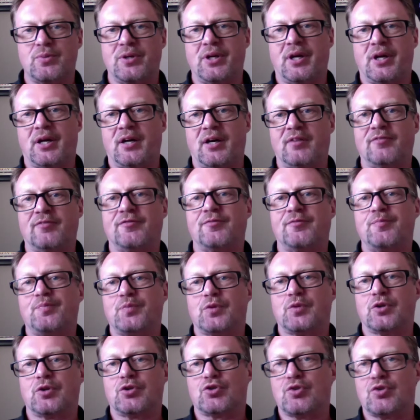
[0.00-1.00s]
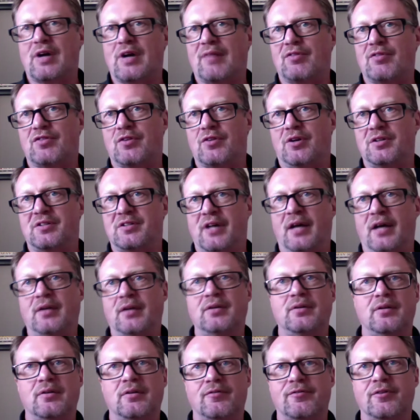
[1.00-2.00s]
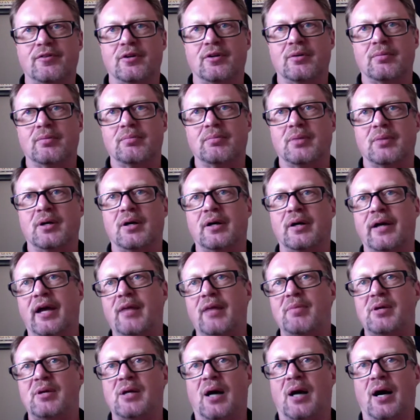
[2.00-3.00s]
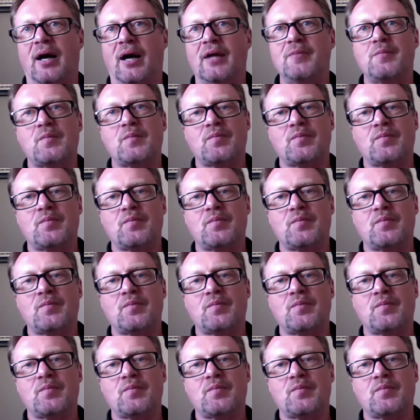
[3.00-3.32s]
We have Travis Audette from ABI.